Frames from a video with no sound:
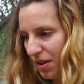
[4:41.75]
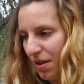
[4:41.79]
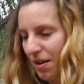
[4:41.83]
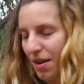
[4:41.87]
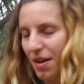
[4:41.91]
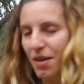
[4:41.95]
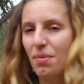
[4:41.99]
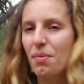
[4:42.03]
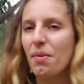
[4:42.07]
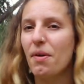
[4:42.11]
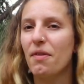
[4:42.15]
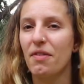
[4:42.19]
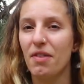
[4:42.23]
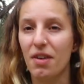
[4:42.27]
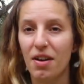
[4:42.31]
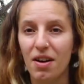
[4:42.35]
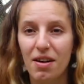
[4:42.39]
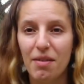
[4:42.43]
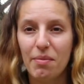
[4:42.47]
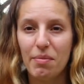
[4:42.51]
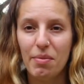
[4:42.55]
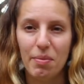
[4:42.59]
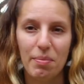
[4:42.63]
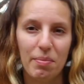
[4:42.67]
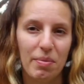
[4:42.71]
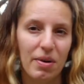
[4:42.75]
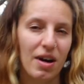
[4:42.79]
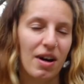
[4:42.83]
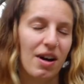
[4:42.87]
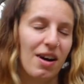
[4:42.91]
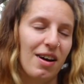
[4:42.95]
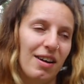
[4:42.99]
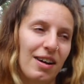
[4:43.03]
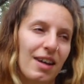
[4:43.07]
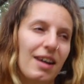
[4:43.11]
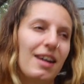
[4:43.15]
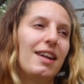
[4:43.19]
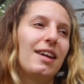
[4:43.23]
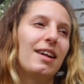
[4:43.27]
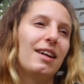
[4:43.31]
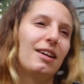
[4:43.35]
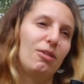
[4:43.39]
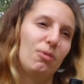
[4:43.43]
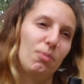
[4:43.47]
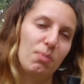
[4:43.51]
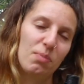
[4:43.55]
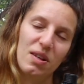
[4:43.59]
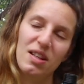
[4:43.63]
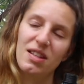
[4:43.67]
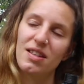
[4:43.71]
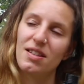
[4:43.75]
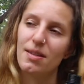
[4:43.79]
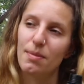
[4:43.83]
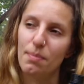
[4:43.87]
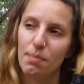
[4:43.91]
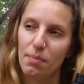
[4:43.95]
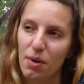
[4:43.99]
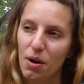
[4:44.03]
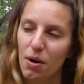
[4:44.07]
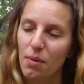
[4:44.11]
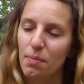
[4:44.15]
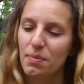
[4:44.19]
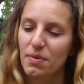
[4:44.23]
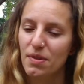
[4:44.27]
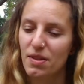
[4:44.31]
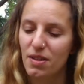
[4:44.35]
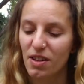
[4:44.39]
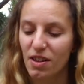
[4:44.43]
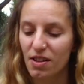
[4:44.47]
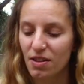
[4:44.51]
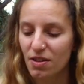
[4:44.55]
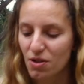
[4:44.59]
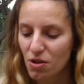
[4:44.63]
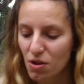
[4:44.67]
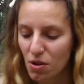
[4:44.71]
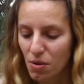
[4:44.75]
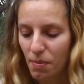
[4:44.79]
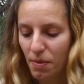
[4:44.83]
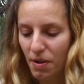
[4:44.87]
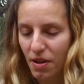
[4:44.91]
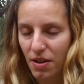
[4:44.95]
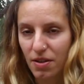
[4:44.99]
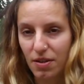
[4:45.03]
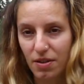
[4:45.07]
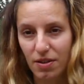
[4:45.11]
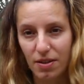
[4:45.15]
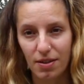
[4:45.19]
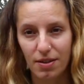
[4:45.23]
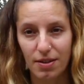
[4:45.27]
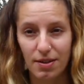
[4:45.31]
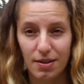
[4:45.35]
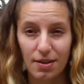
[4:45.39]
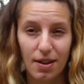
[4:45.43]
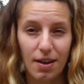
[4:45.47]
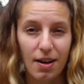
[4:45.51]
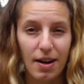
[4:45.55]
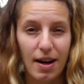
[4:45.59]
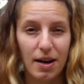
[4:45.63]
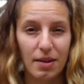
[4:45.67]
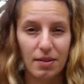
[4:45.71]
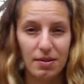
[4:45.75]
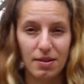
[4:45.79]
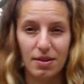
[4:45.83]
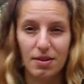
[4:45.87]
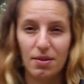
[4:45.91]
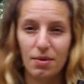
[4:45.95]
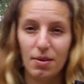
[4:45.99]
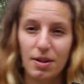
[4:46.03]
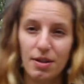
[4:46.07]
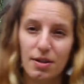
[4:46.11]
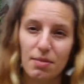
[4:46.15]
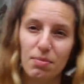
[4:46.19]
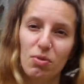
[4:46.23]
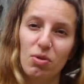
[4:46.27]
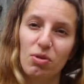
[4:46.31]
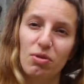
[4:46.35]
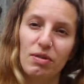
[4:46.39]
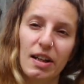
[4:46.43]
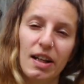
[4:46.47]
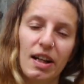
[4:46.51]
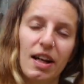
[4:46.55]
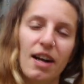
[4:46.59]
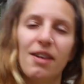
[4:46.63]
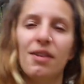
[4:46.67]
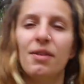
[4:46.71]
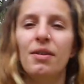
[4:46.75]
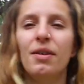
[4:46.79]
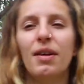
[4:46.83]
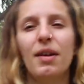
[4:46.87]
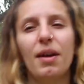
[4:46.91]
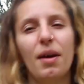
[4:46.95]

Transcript: so that's why I've kind of been buying like little bits and bobs, not too much because our house is quite small right now,